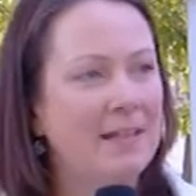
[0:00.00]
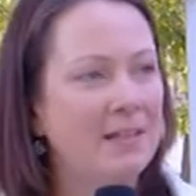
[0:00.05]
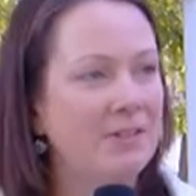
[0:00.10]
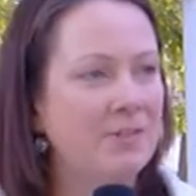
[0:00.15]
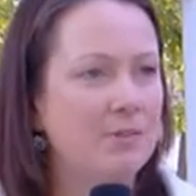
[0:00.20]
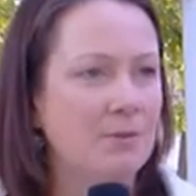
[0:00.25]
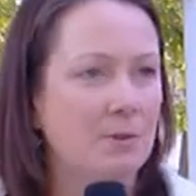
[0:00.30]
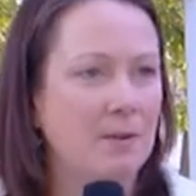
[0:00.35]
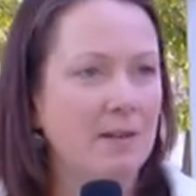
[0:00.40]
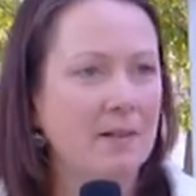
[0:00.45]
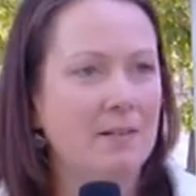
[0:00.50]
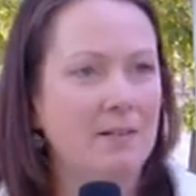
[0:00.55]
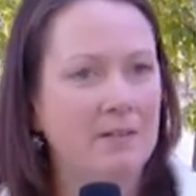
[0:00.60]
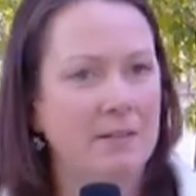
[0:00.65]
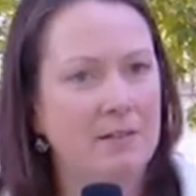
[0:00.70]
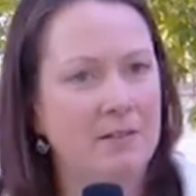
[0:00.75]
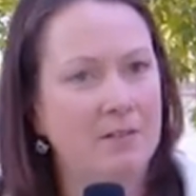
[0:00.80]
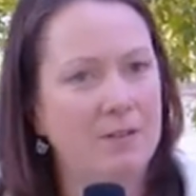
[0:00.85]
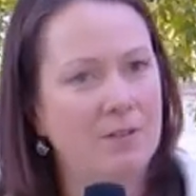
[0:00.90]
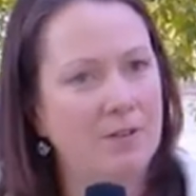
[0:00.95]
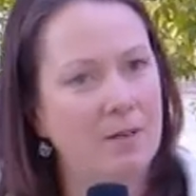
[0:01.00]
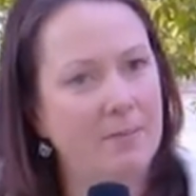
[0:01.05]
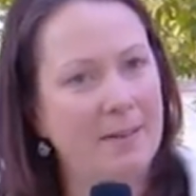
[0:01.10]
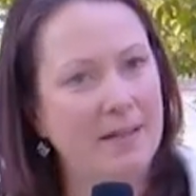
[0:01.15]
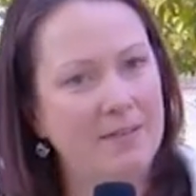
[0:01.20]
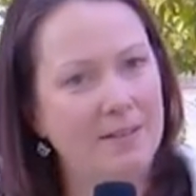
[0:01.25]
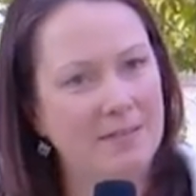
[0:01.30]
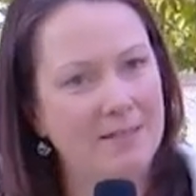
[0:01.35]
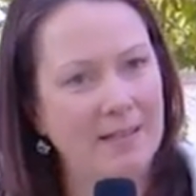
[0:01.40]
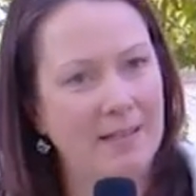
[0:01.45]
historical literature
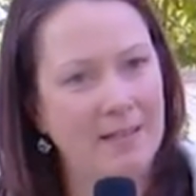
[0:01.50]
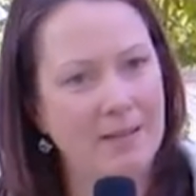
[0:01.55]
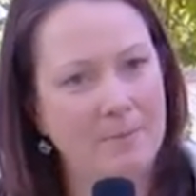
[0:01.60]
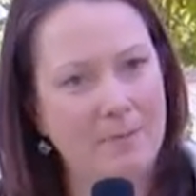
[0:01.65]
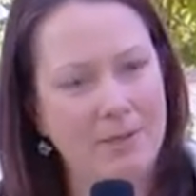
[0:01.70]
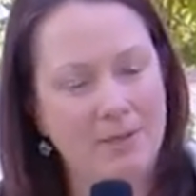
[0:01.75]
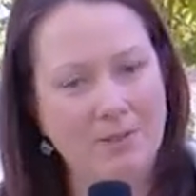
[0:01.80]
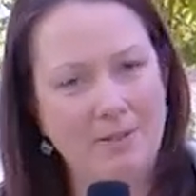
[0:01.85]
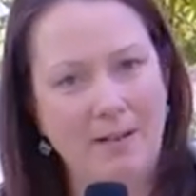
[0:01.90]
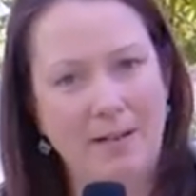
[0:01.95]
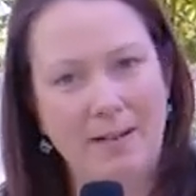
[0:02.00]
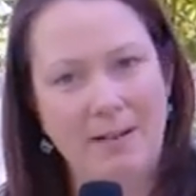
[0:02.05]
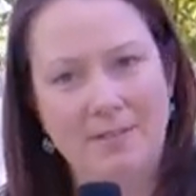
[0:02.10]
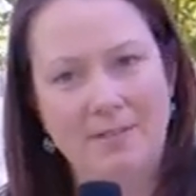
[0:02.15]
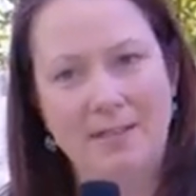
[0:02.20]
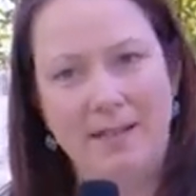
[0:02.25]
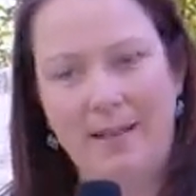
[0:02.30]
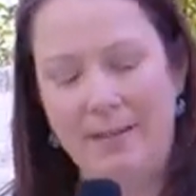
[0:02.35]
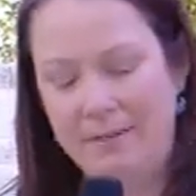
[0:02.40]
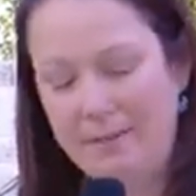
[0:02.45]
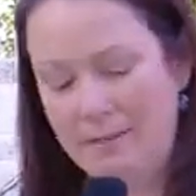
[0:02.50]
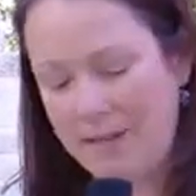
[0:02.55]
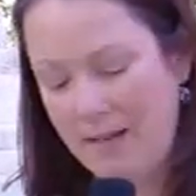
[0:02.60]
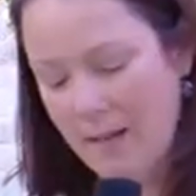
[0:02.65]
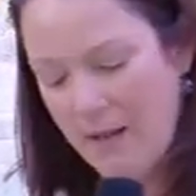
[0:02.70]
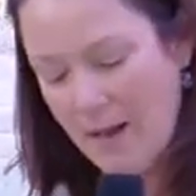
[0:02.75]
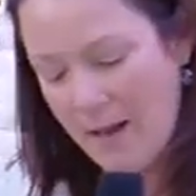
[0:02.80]
about the Salem witch trials, and